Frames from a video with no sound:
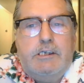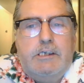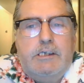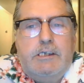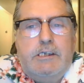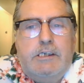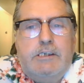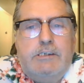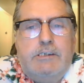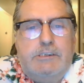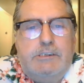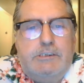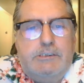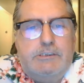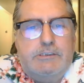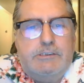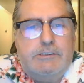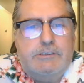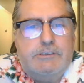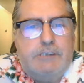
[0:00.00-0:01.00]
He
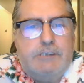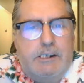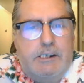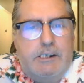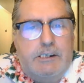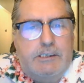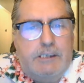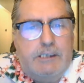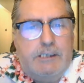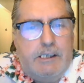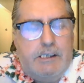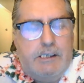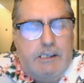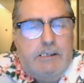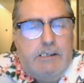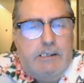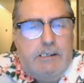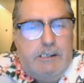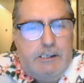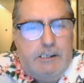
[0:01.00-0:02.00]
stated that
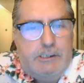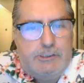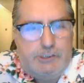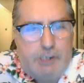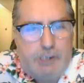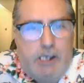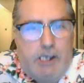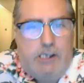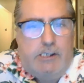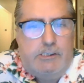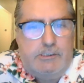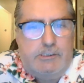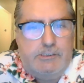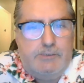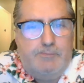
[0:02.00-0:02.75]
it changed,